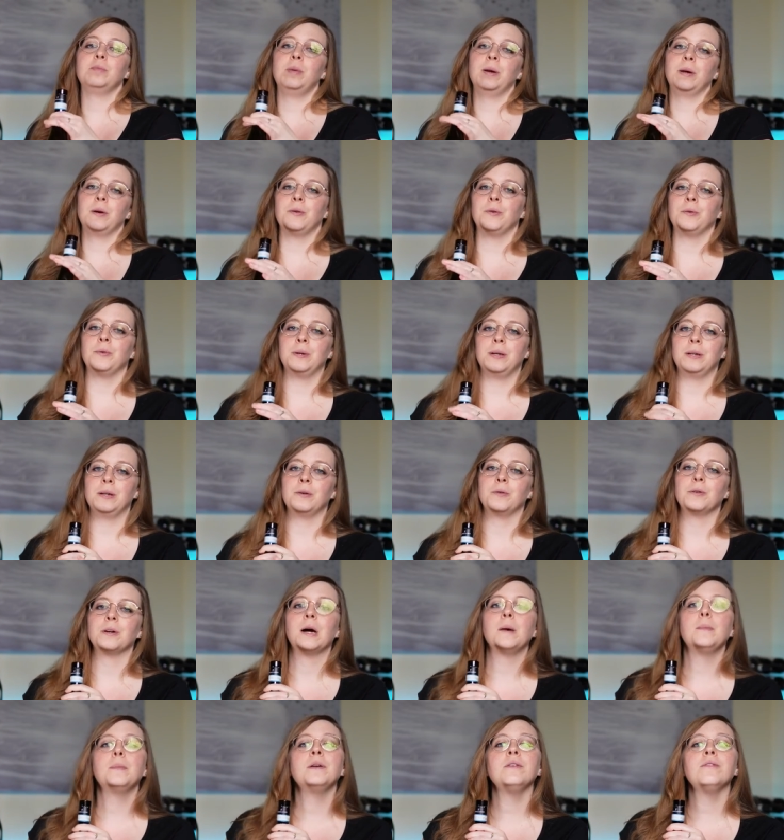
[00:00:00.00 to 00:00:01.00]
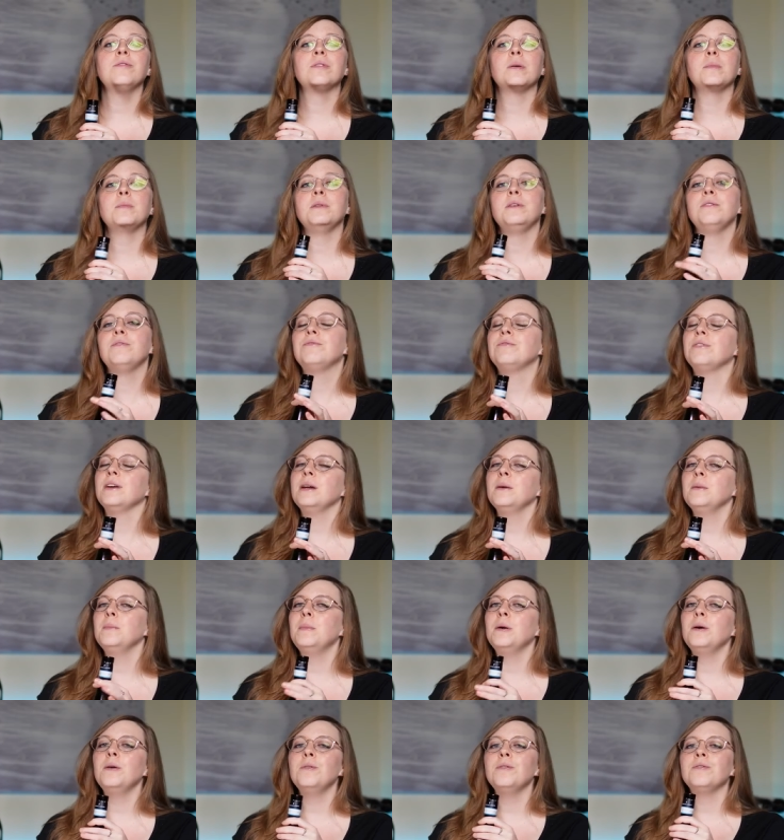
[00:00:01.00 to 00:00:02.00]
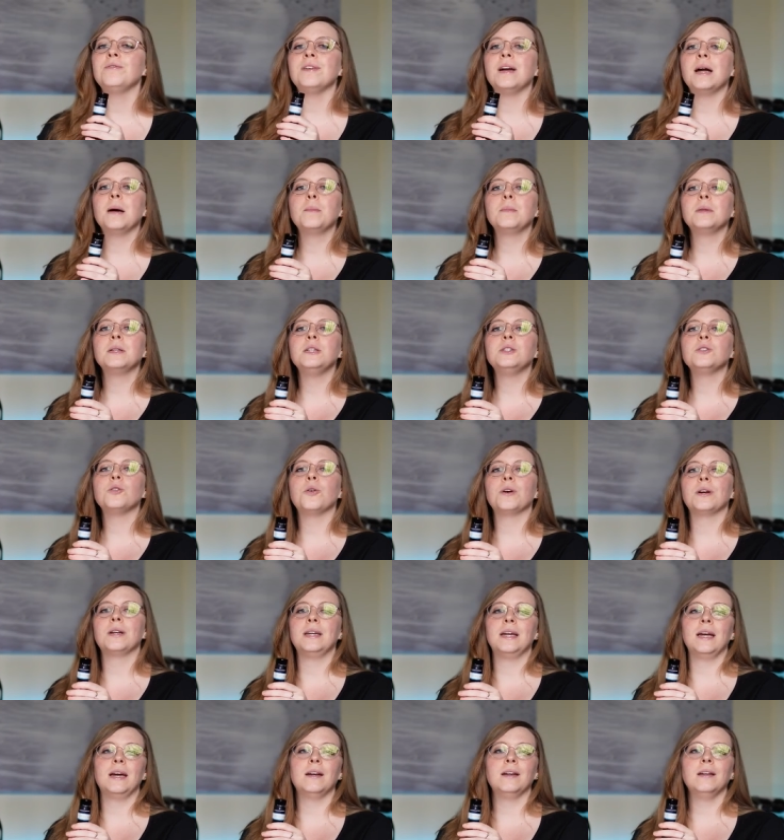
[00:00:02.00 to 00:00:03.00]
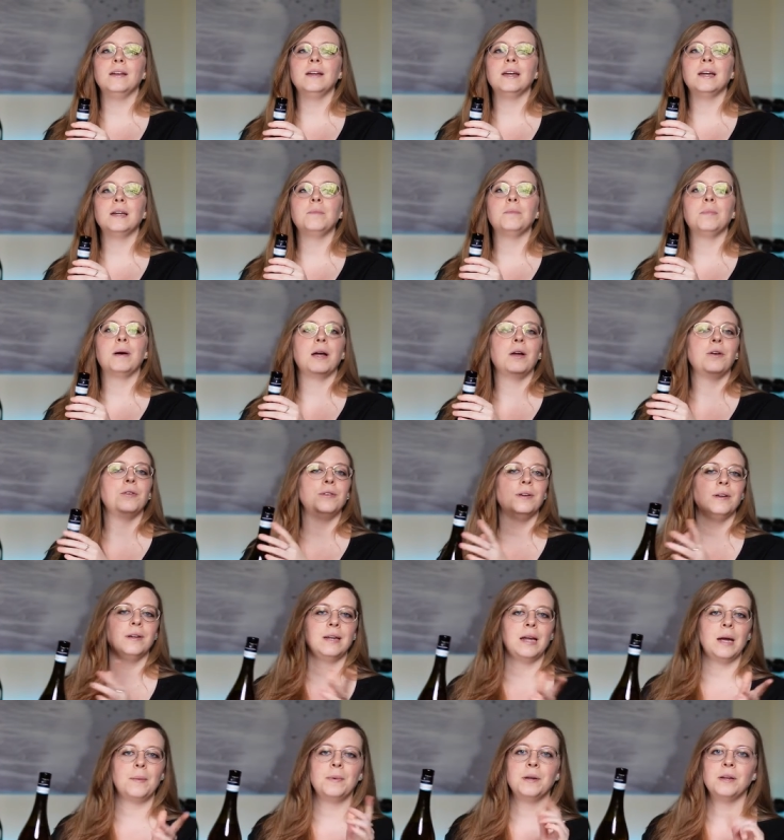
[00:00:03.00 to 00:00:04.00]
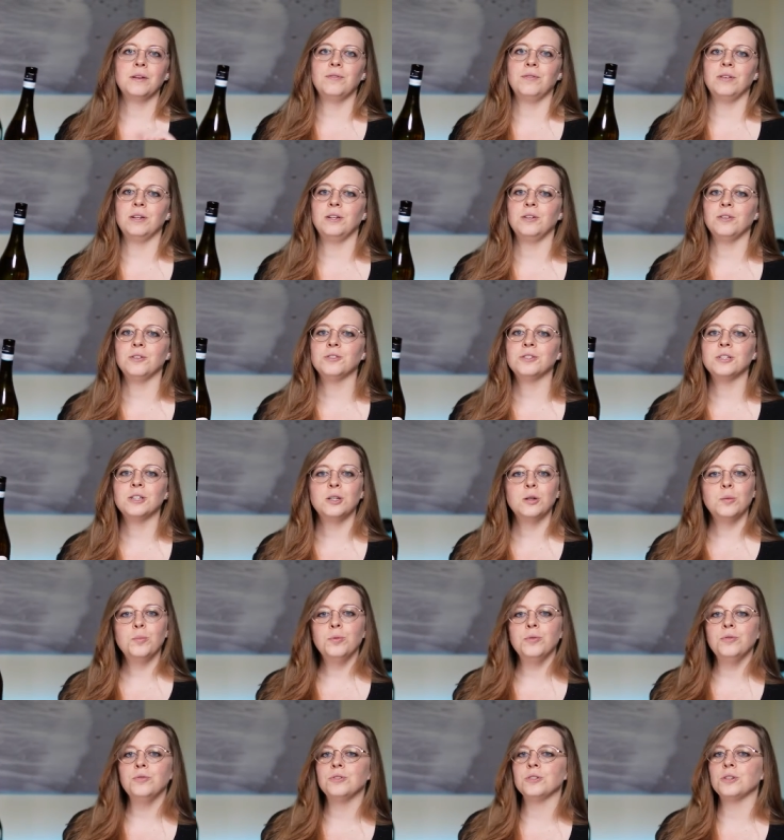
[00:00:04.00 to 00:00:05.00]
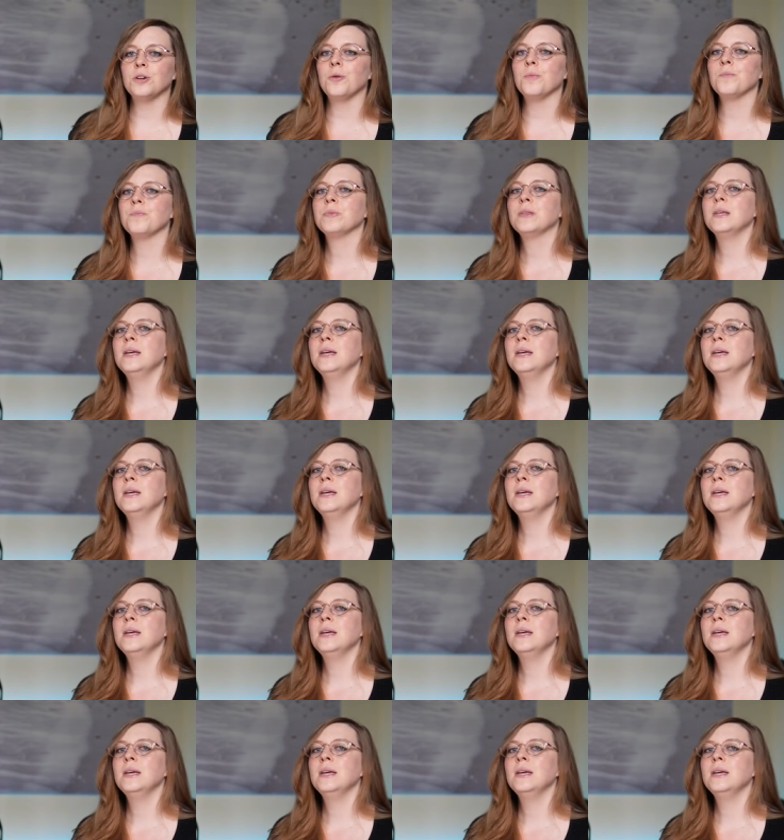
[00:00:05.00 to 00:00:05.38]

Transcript: Pecorino coming from the Febo family's organic and biodynamic vineyards in Abruzzo.